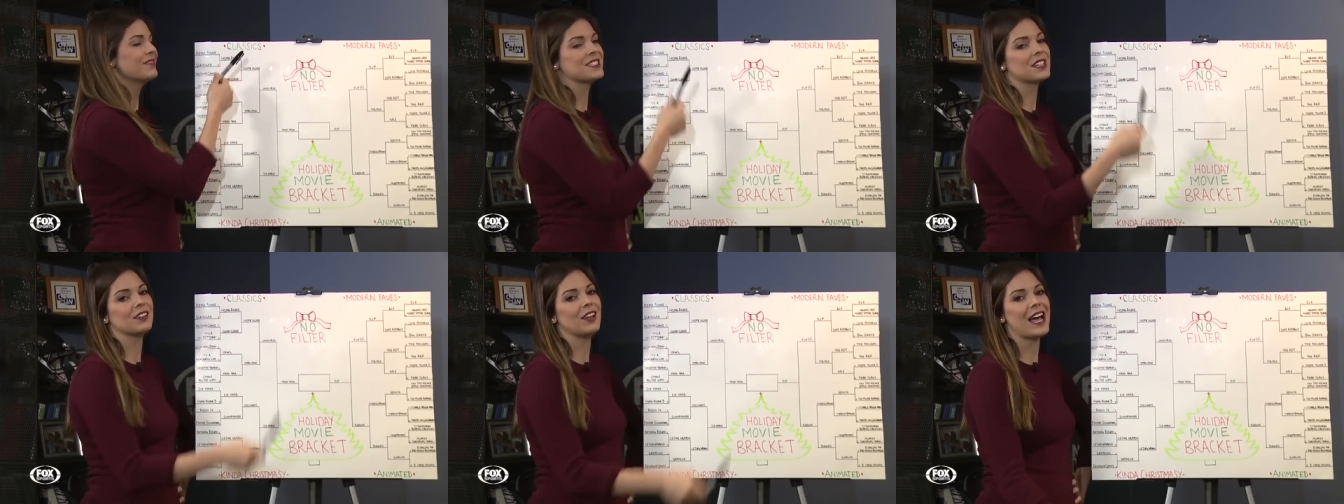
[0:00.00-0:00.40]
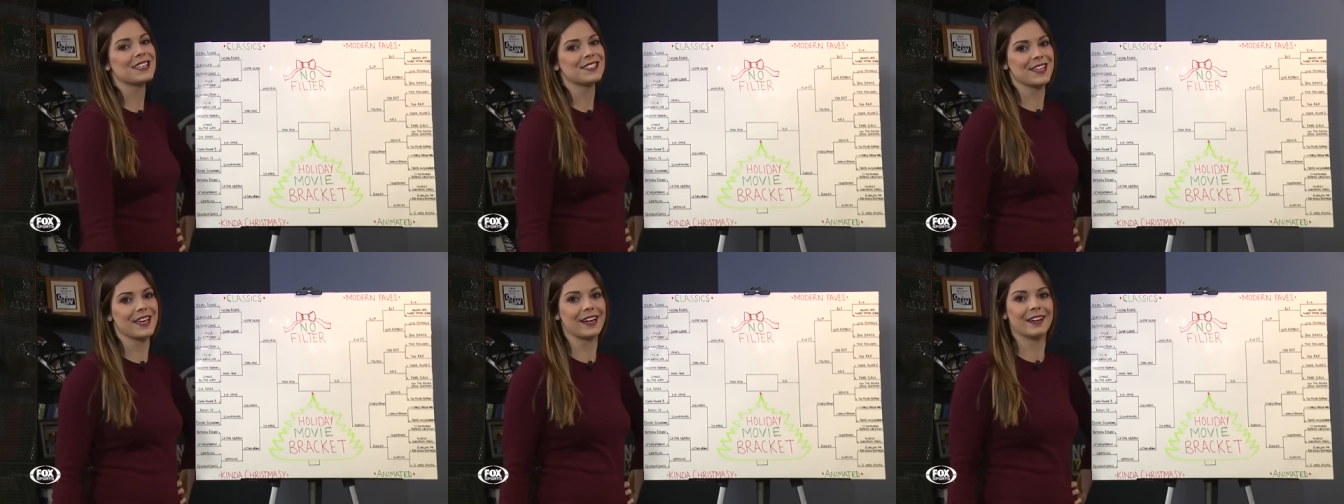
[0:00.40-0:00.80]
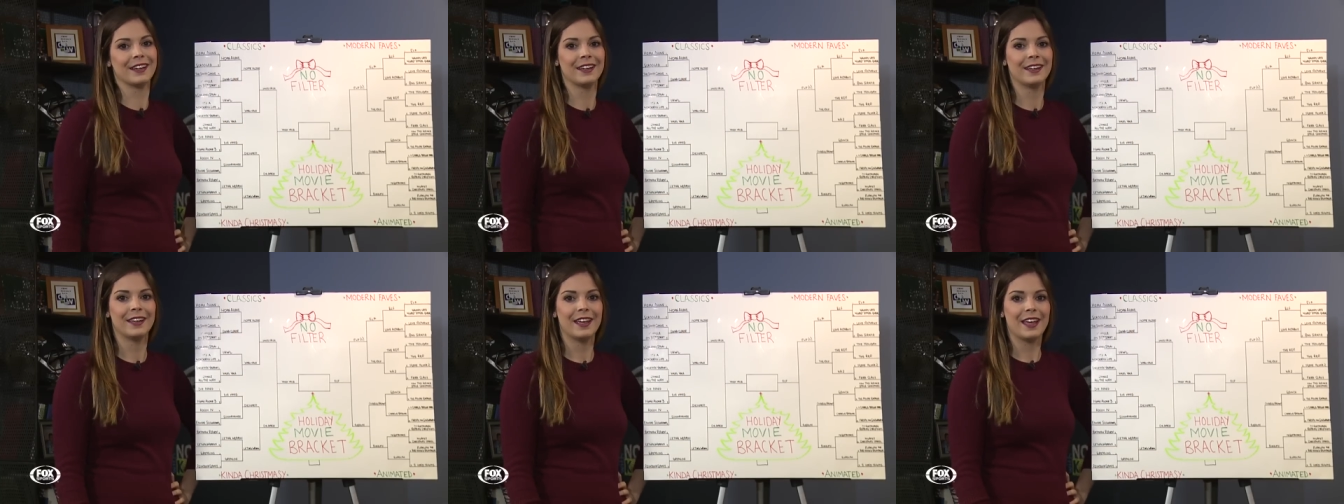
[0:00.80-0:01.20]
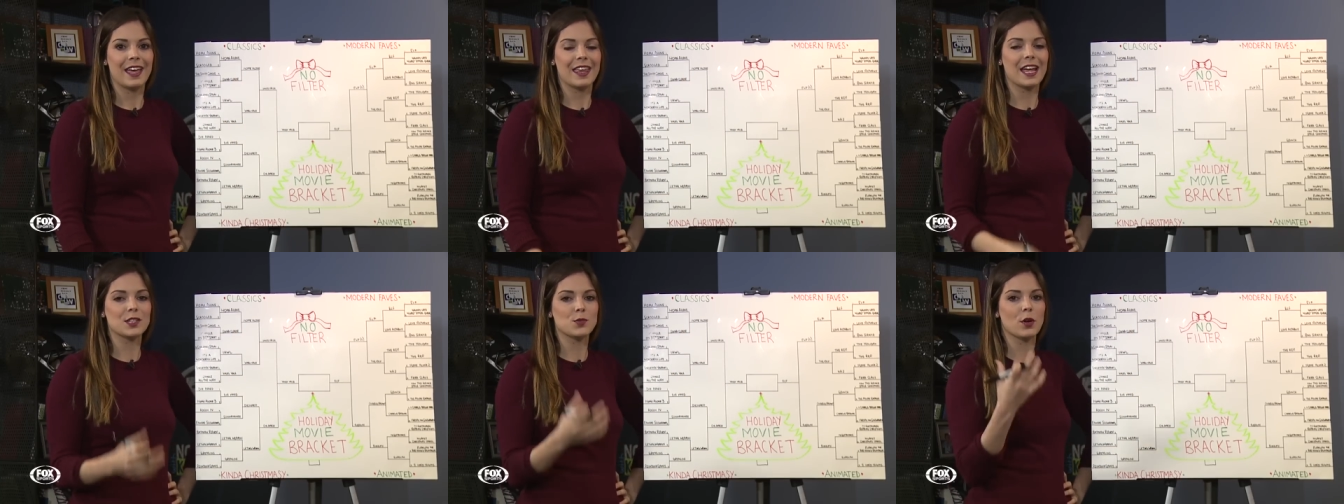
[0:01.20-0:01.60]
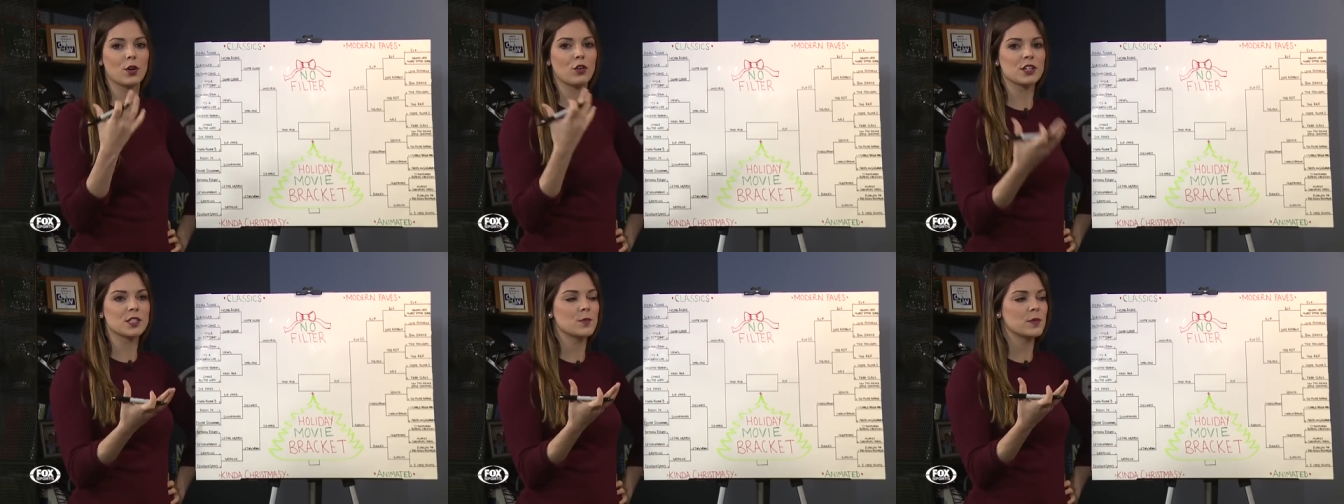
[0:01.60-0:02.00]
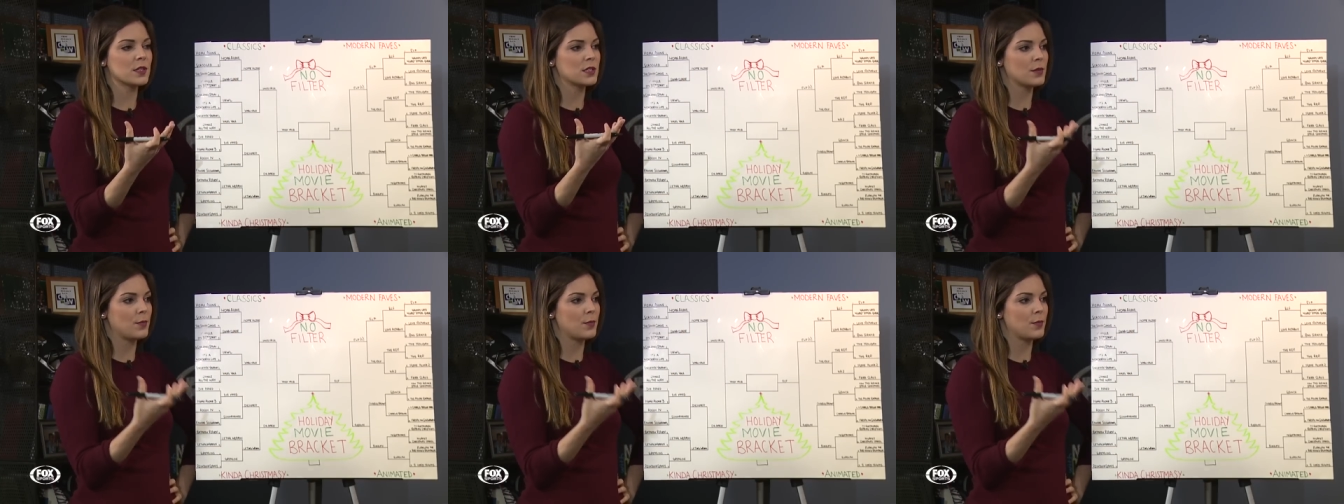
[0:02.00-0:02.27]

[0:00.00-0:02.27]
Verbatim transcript: is a classic, and that's what Christmas is